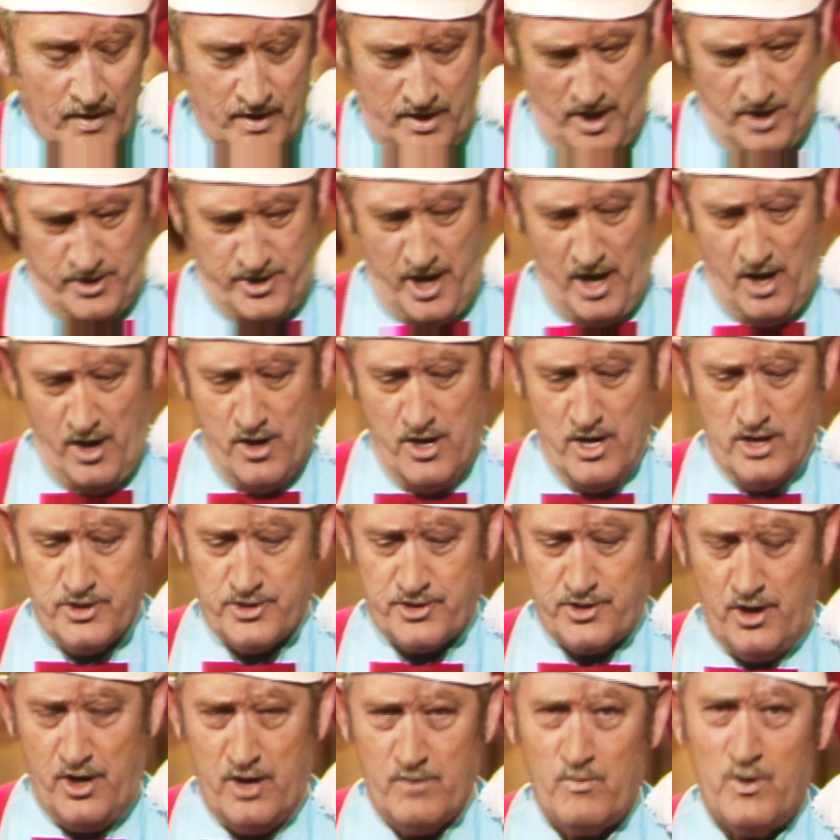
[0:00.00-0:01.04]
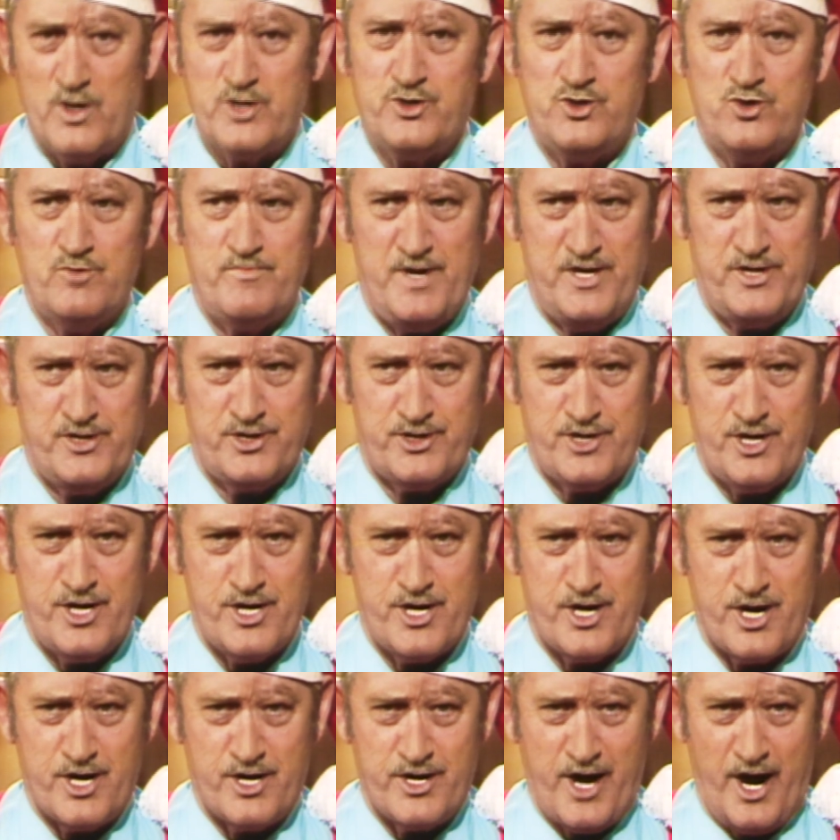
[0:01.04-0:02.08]
He said, look, son, what you been
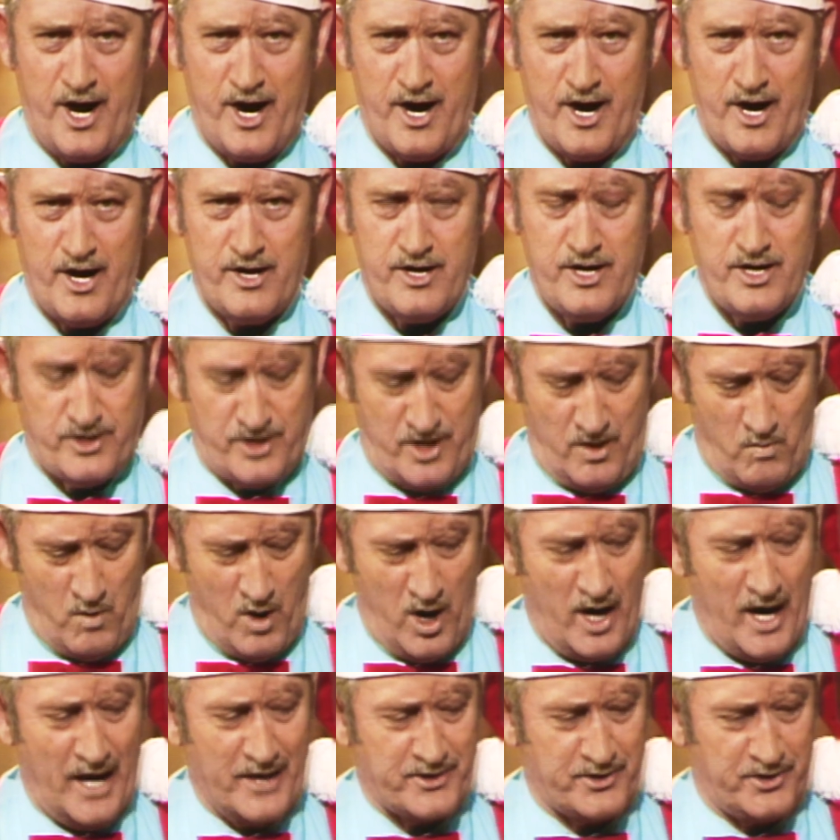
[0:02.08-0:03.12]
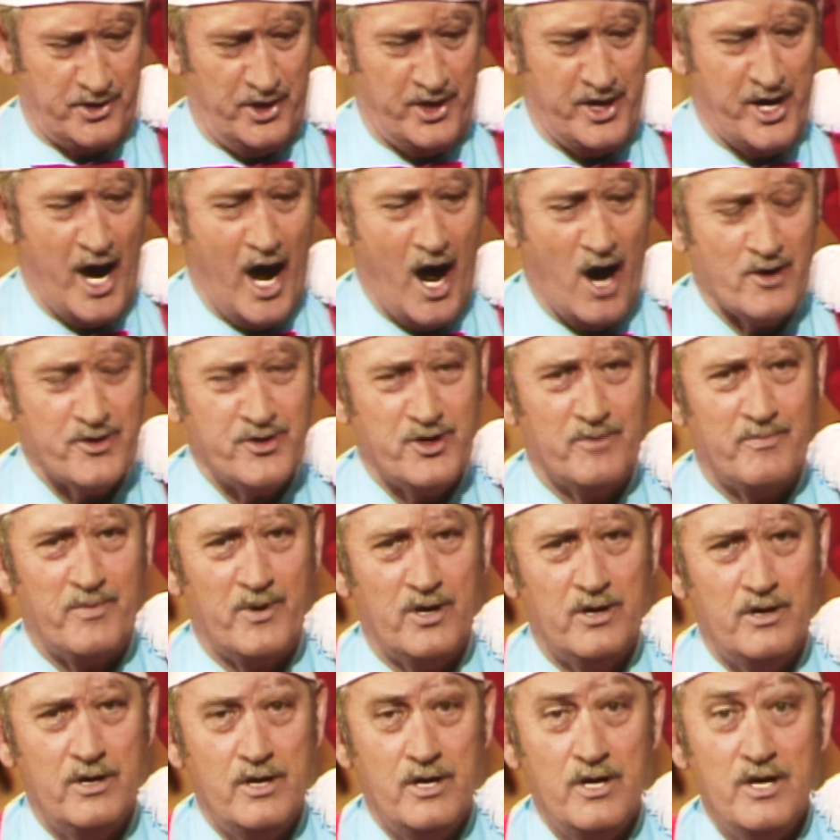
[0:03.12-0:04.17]
studying there? He said, well, I study
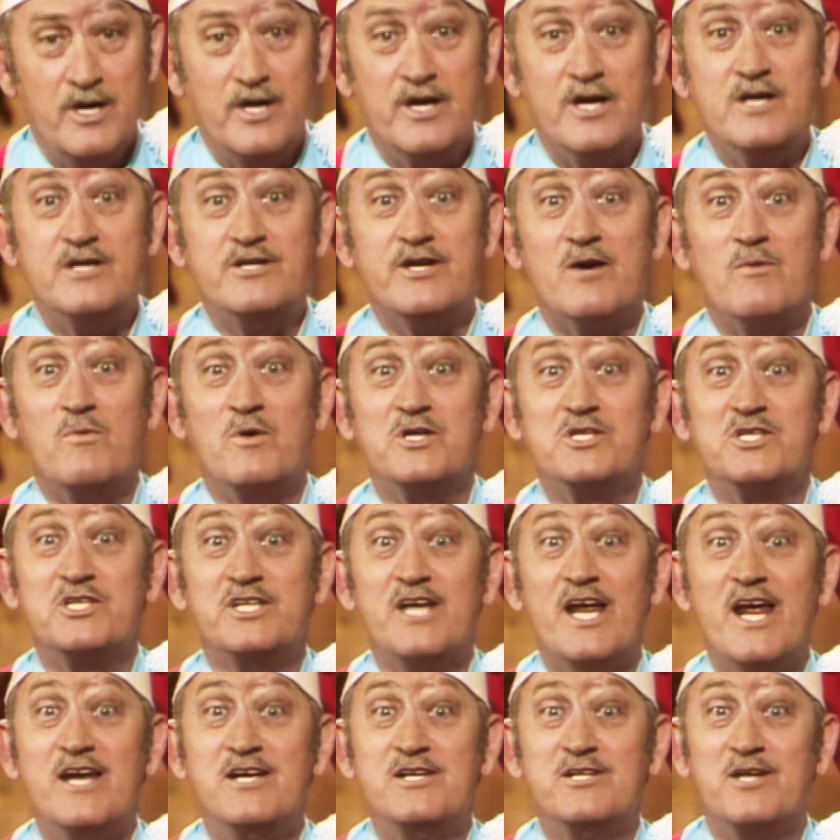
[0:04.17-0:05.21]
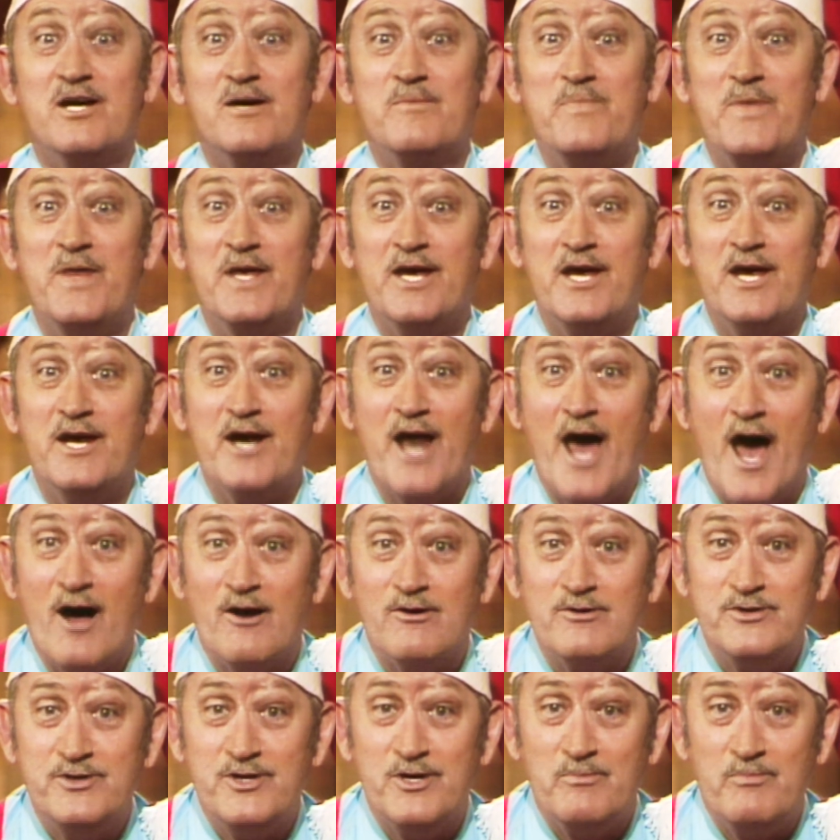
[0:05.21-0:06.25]
algebra. He said, well, said something in
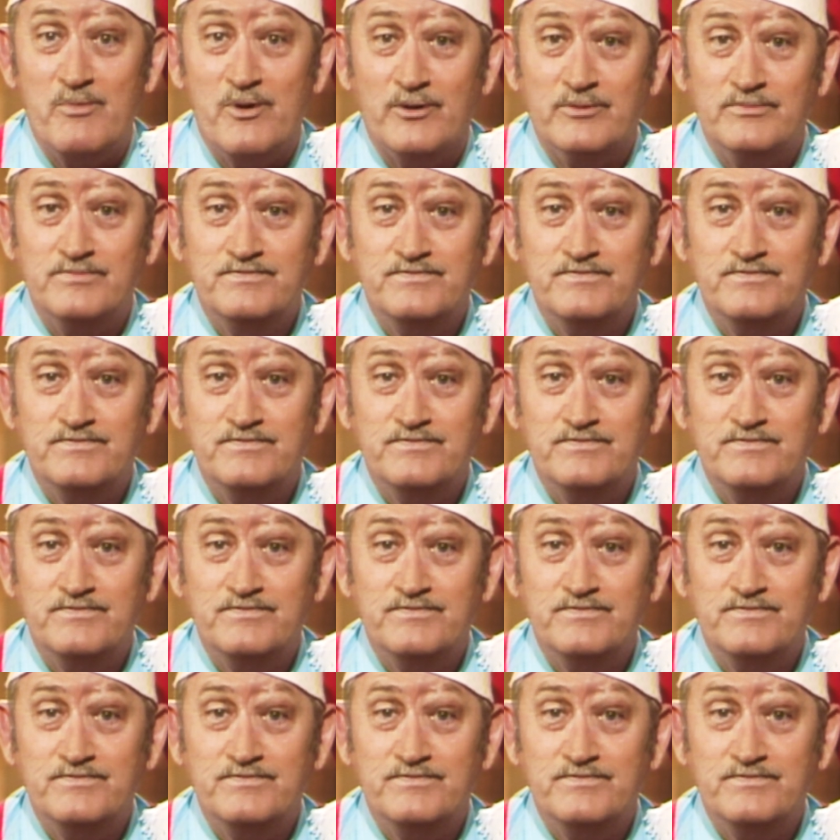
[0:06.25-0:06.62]
algebra.